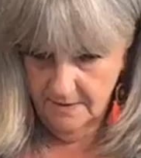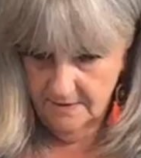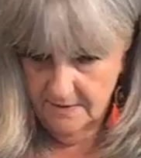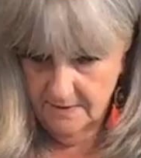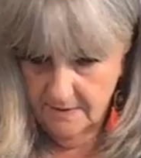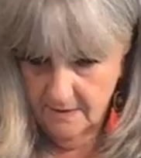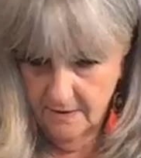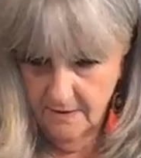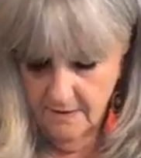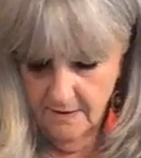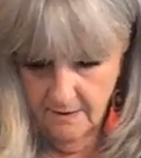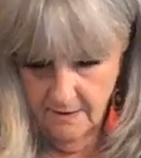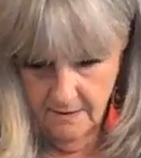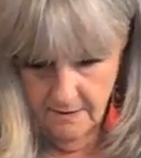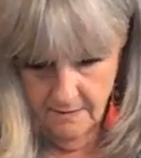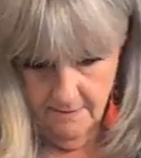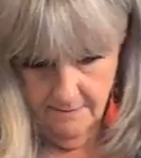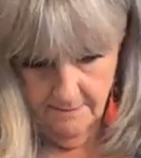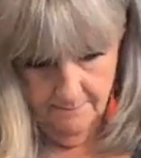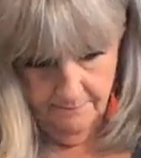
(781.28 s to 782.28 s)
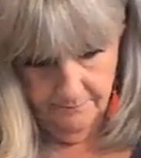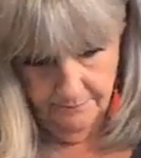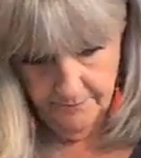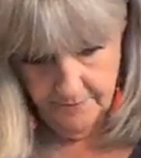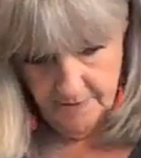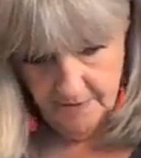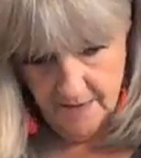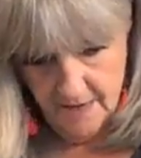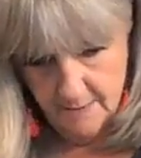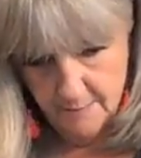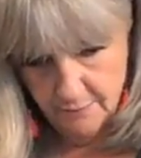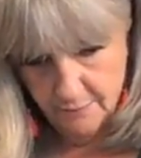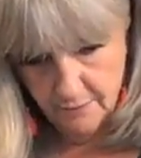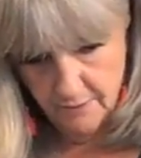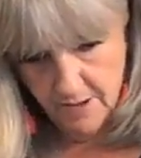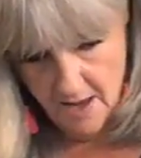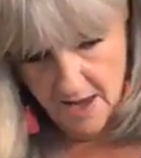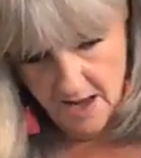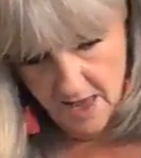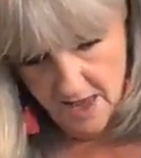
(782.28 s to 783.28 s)
that's got
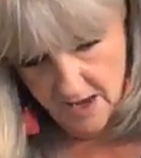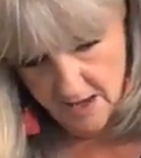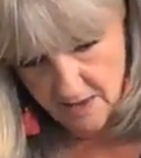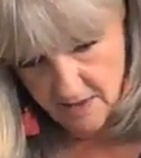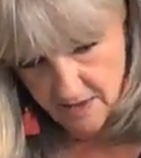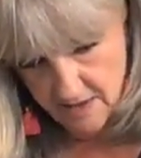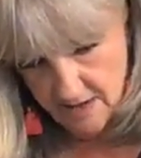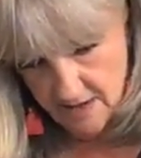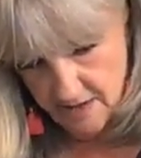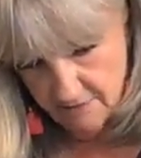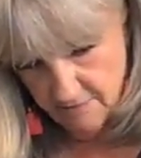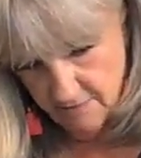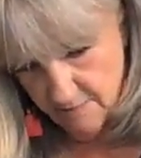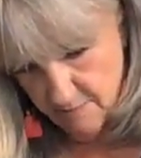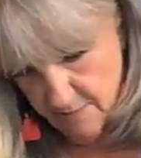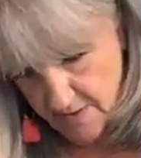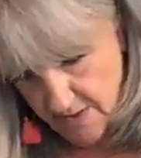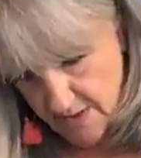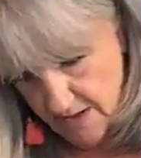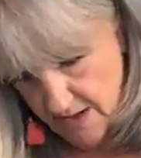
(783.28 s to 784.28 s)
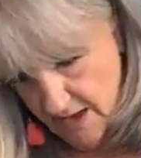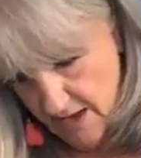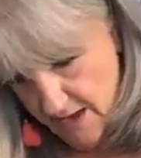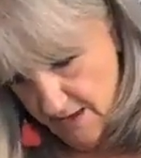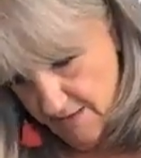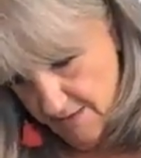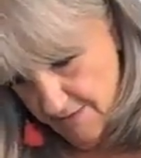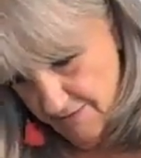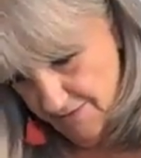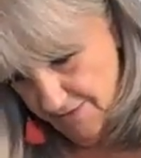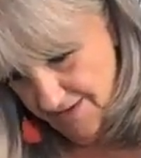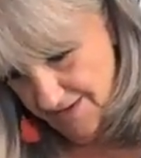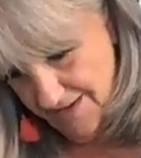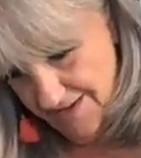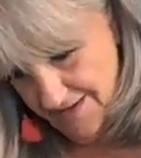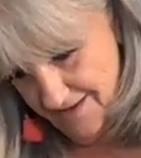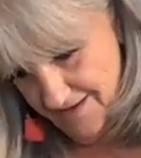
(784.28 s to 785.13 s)
product that everybody loves.